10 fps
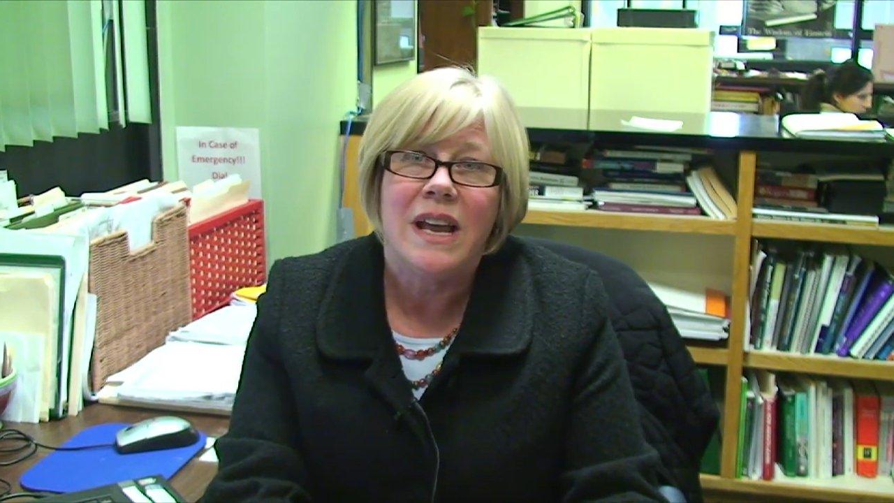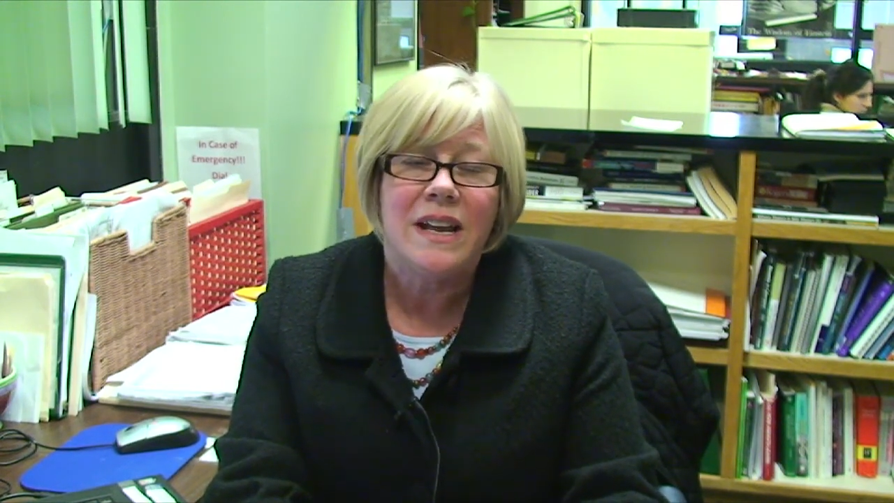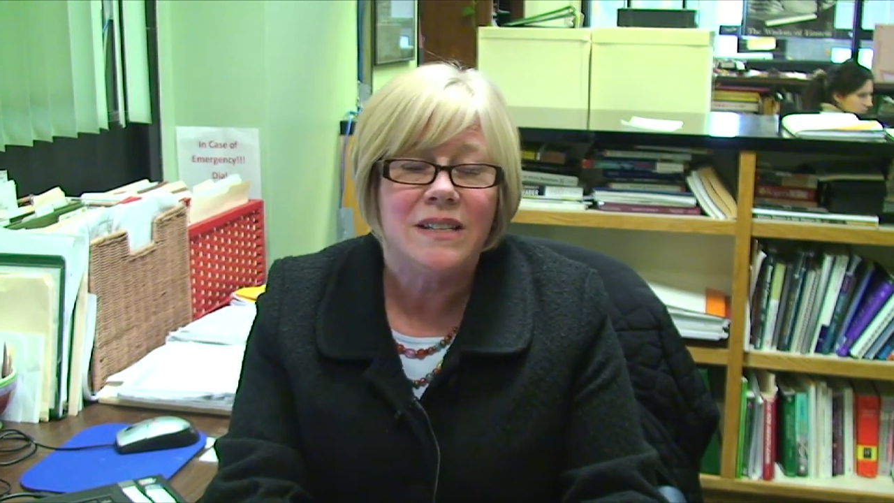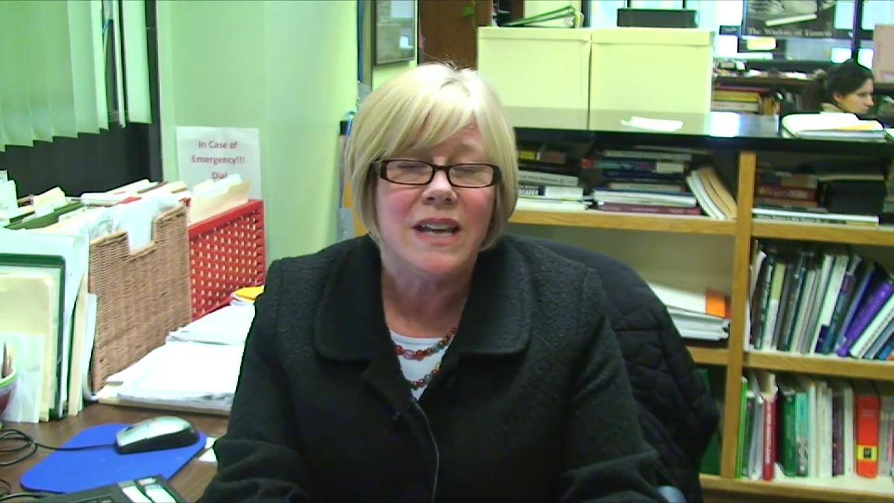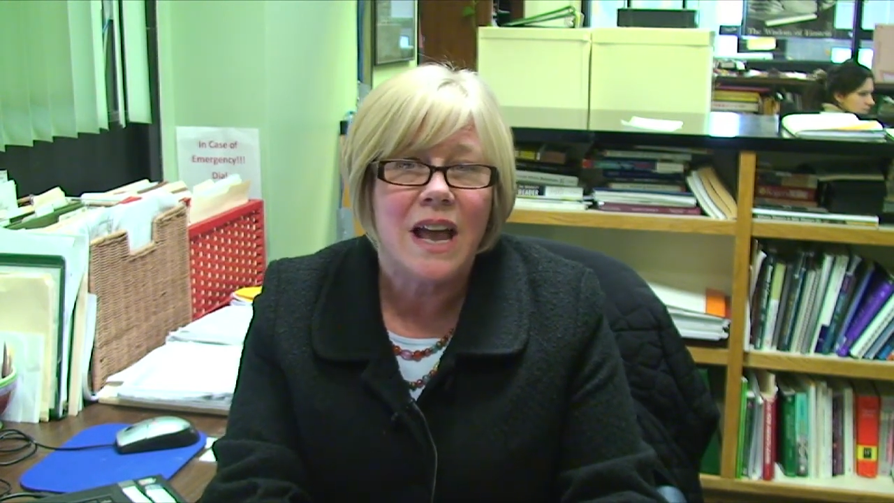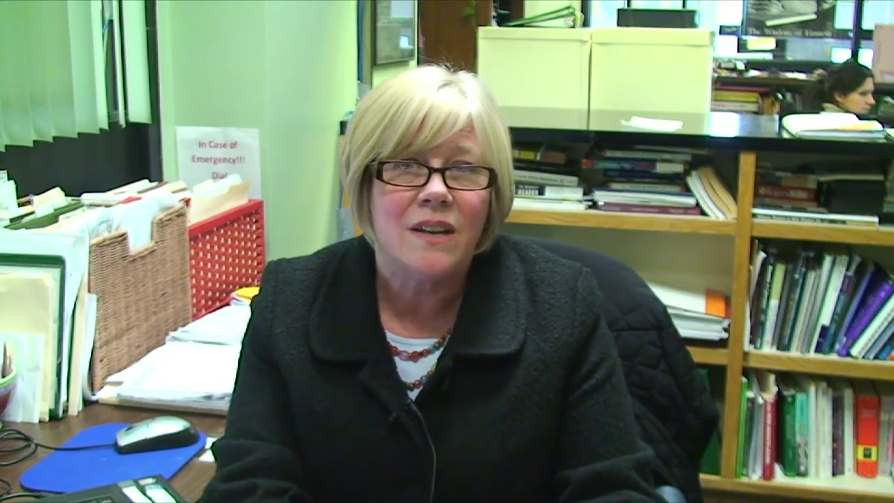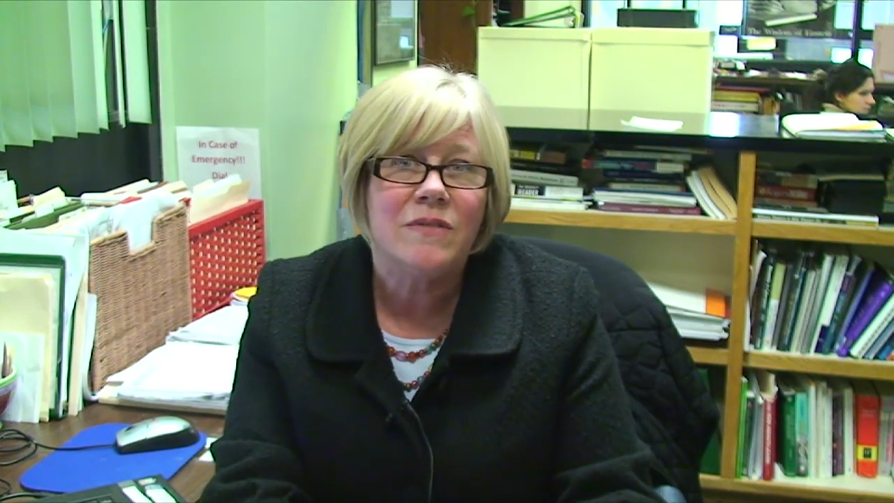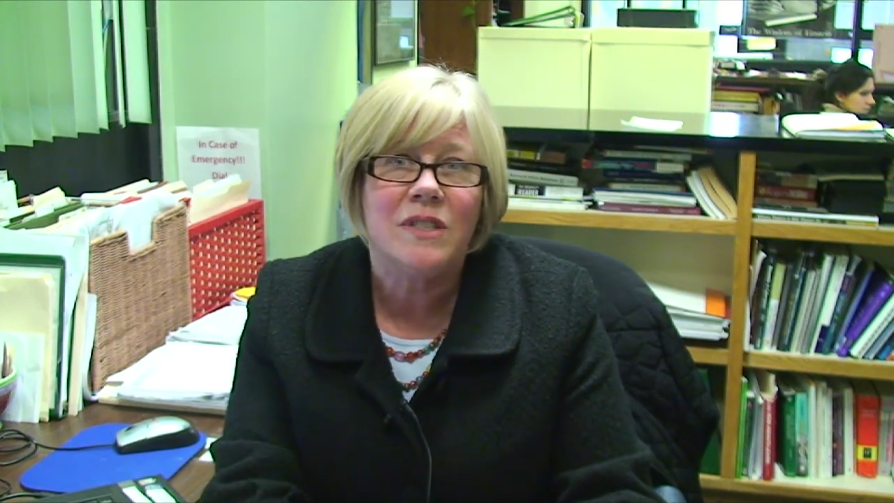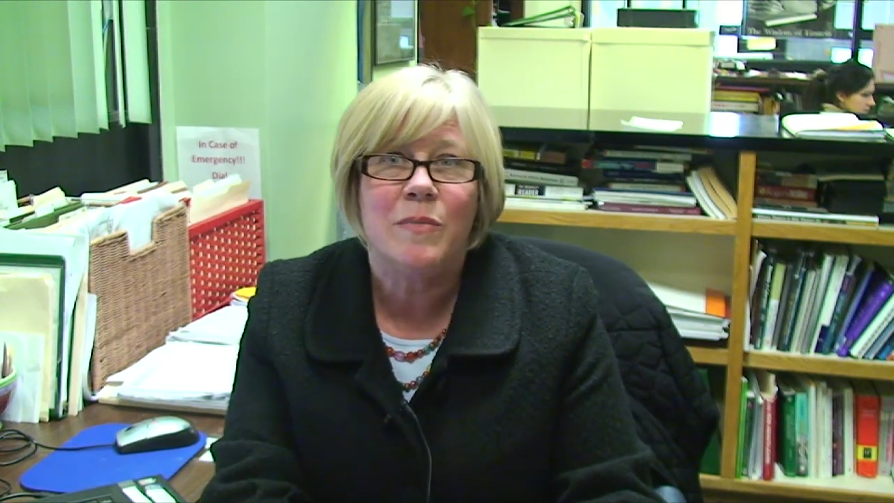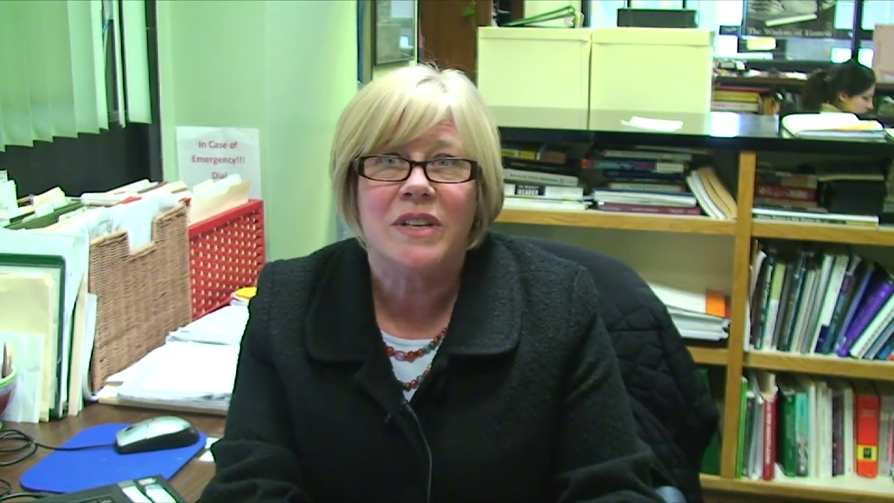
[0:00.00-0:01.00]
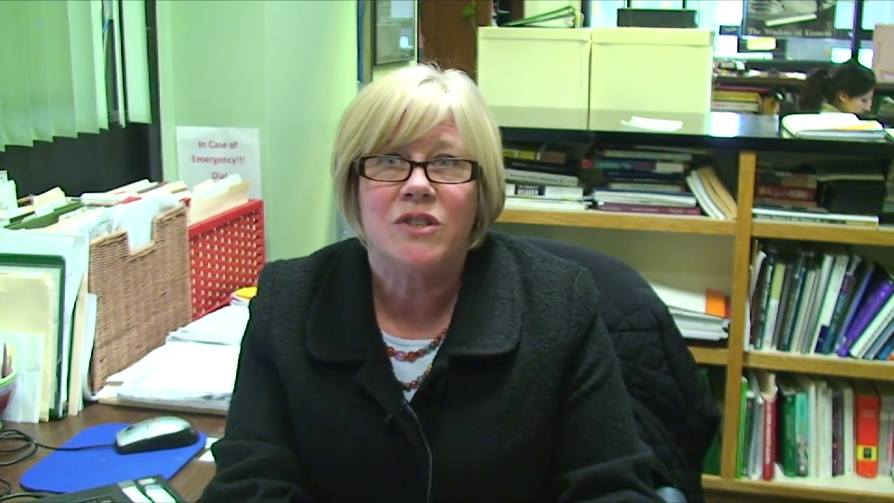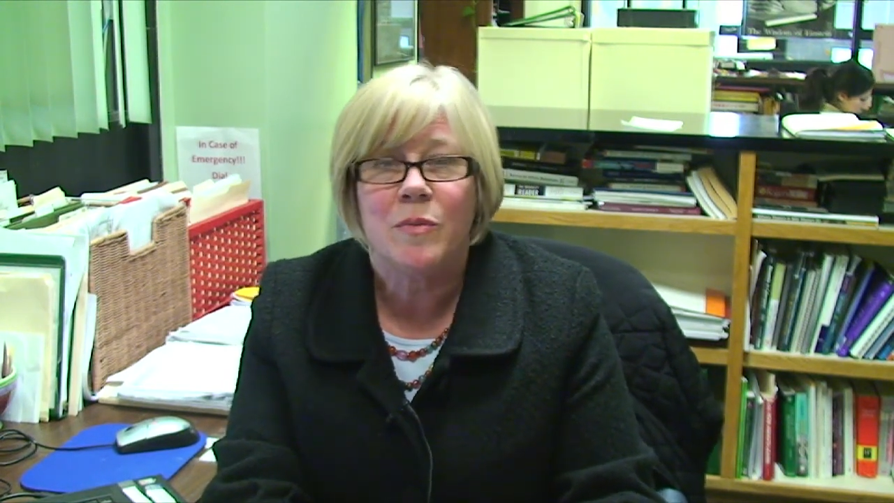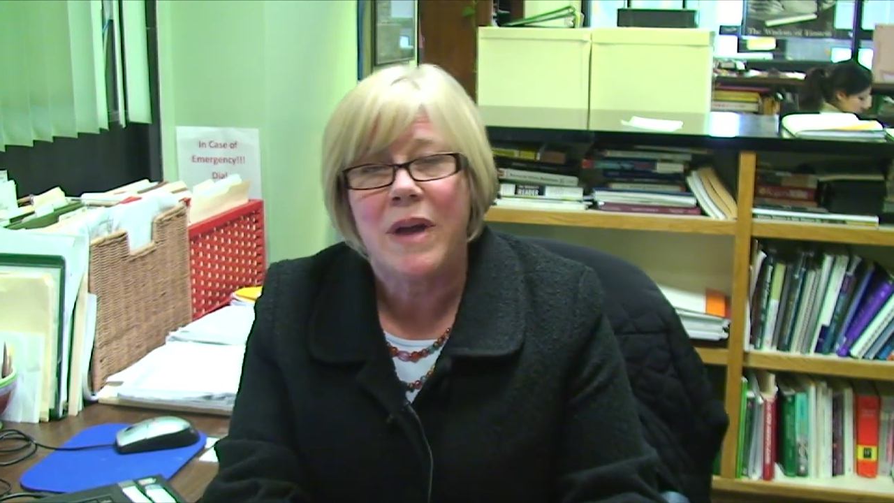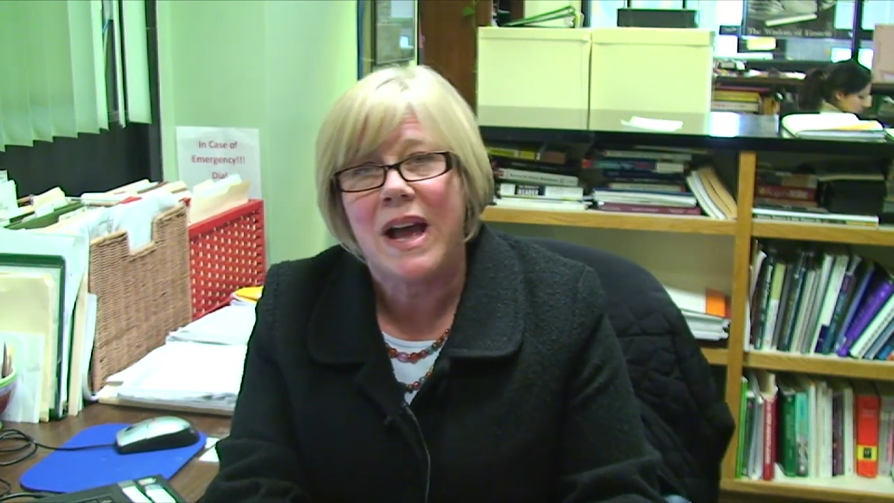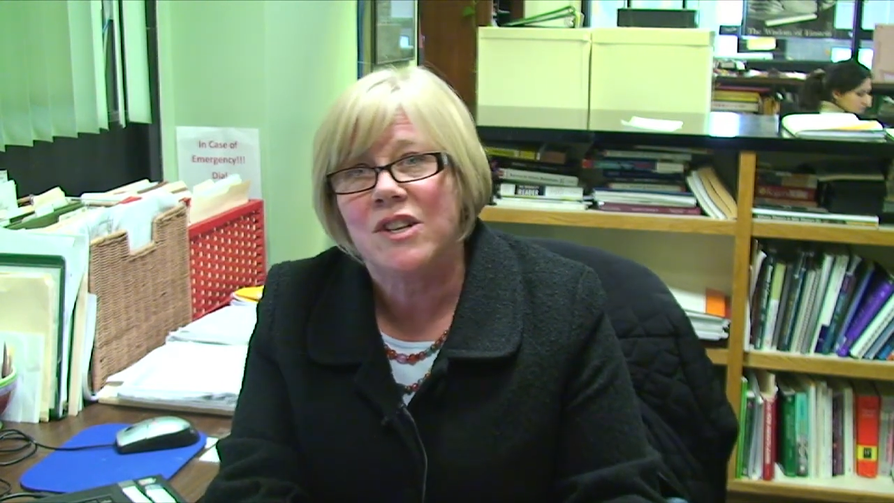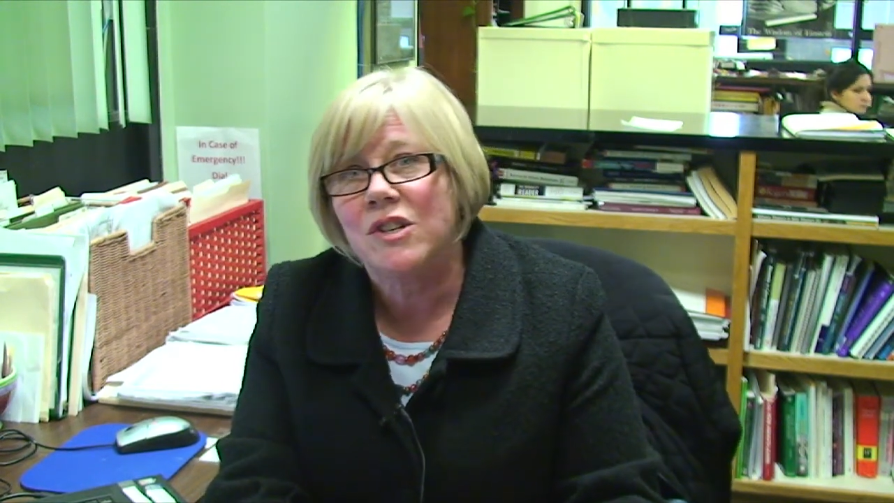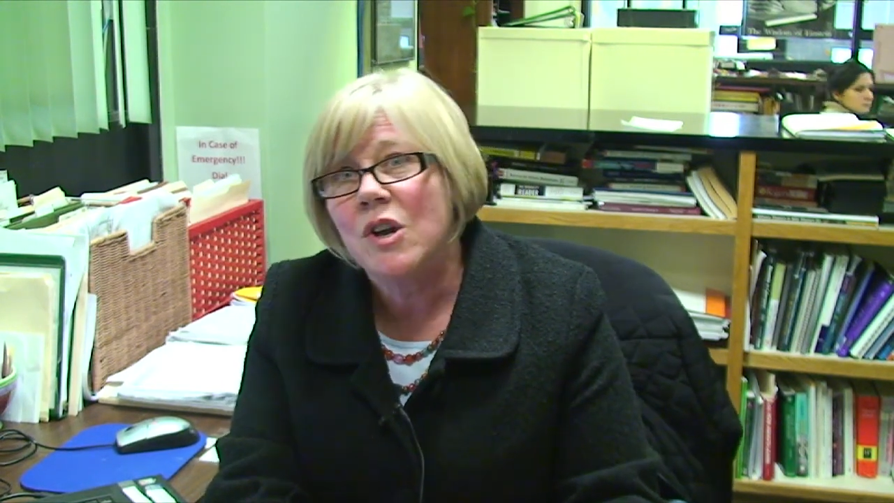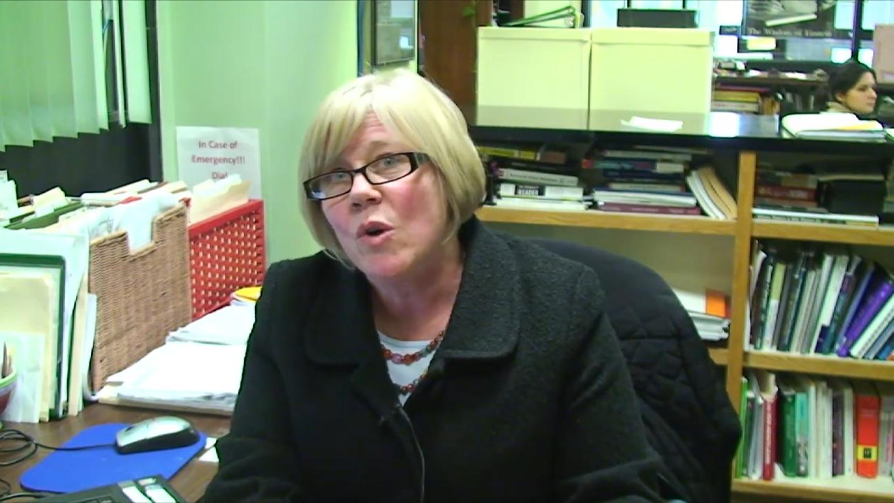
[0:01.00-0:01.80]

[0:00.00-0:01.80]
is the end of semester bash